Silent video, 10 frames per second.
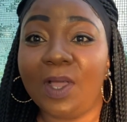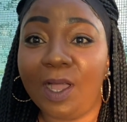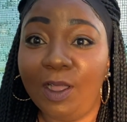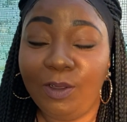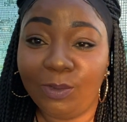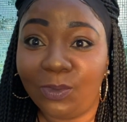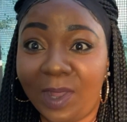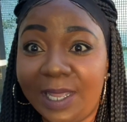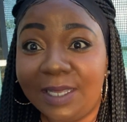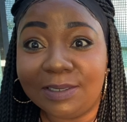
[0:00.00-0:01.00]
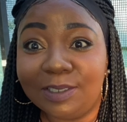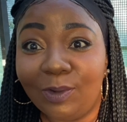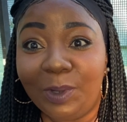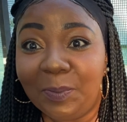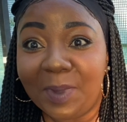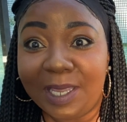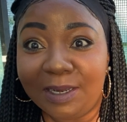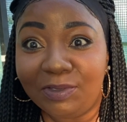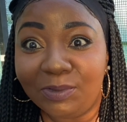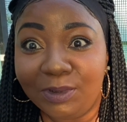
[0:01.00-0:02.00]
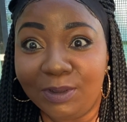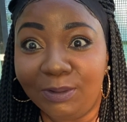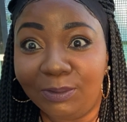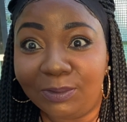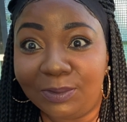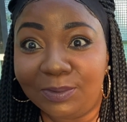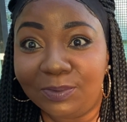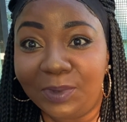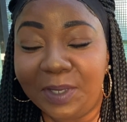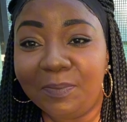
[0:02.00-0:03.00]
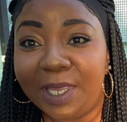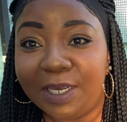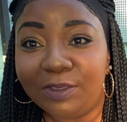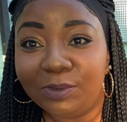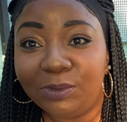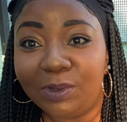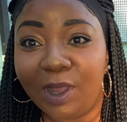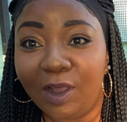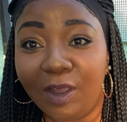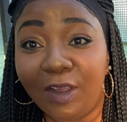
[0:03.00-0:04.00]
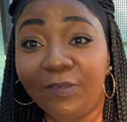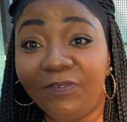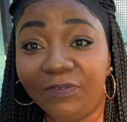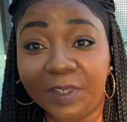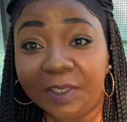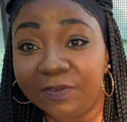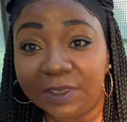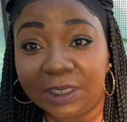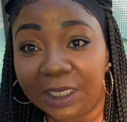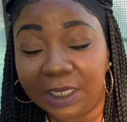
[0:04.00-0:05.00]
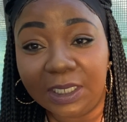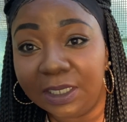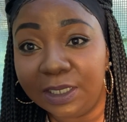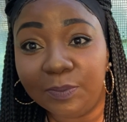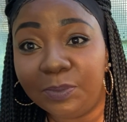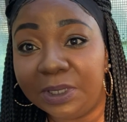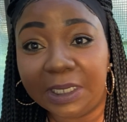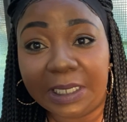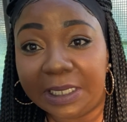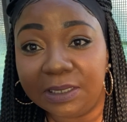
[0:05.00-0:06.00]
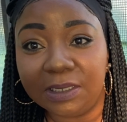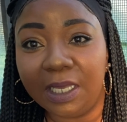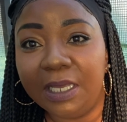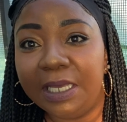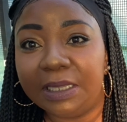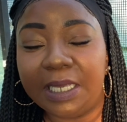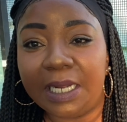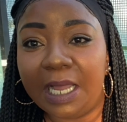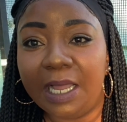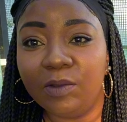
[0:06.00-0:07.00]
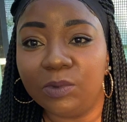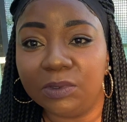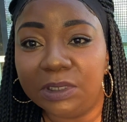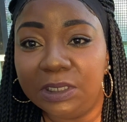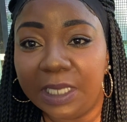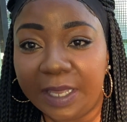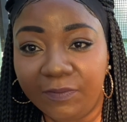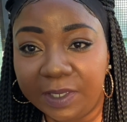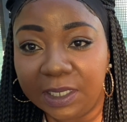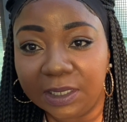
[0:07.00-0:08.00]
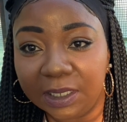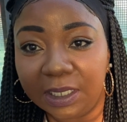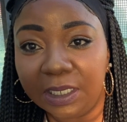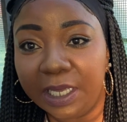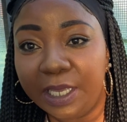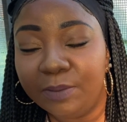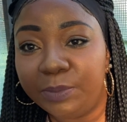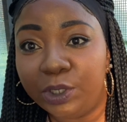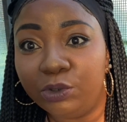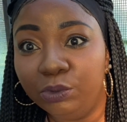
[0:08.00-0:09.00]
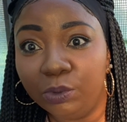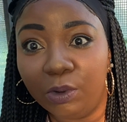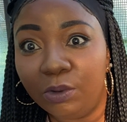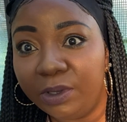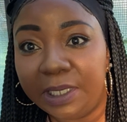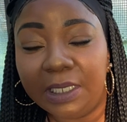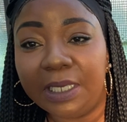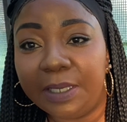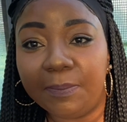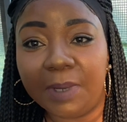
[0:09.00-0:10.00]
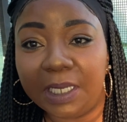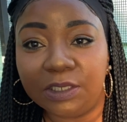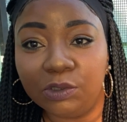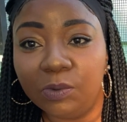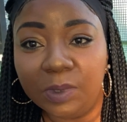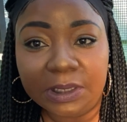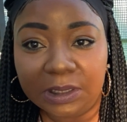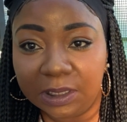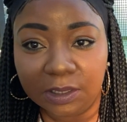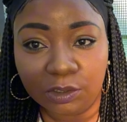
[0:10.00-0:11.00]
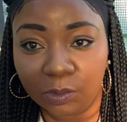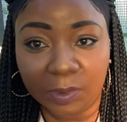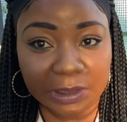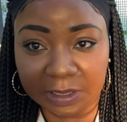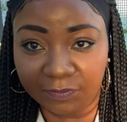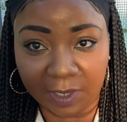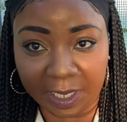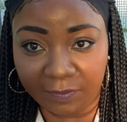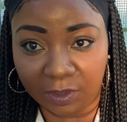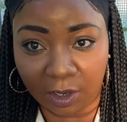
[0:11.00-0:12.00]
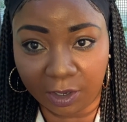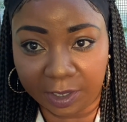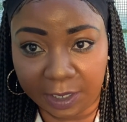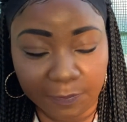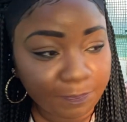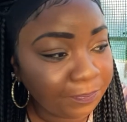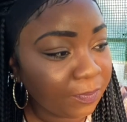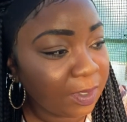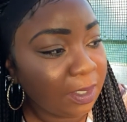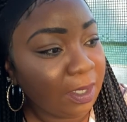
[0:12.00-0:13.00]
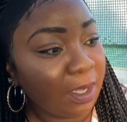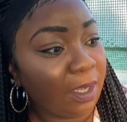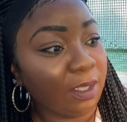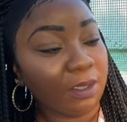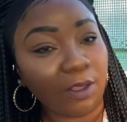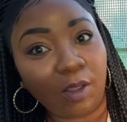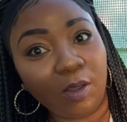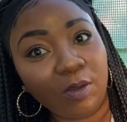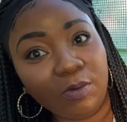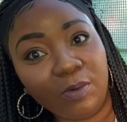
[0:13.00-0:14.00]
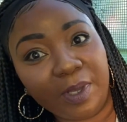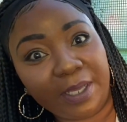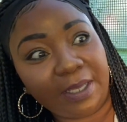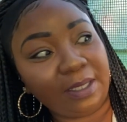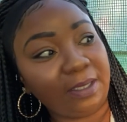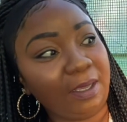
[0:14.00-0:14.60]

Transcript: All right, so we made it through. We made it through all 15 plants that I will definitely be growing in my 2025 garden, along with